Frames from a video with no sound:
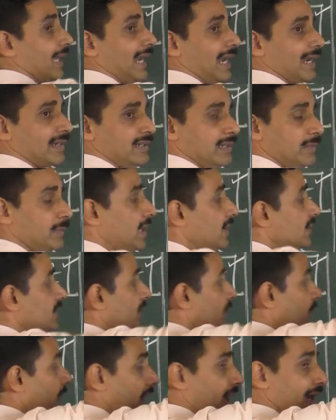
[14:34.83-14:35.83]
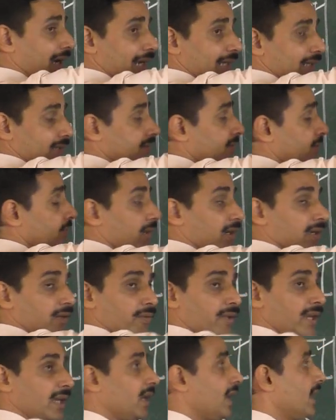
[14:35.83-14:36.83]
erect image somewhere else at a
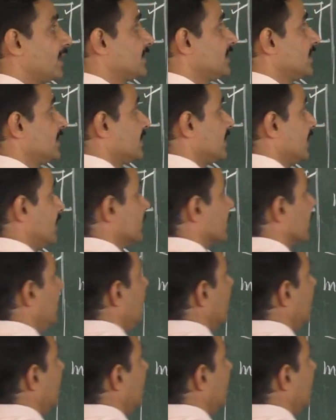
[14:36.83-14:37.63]
very large distance.